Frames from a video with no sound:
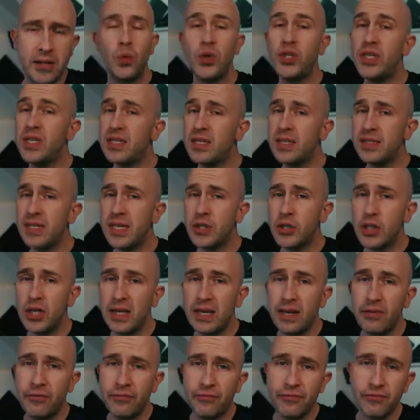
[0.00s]
which is
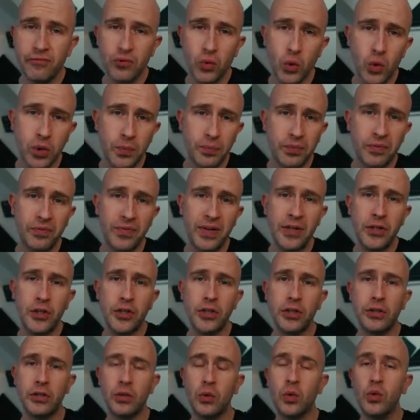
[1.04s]
essentially a fraud
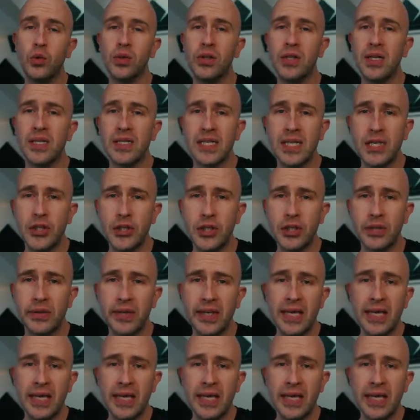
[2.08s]
prevention organization.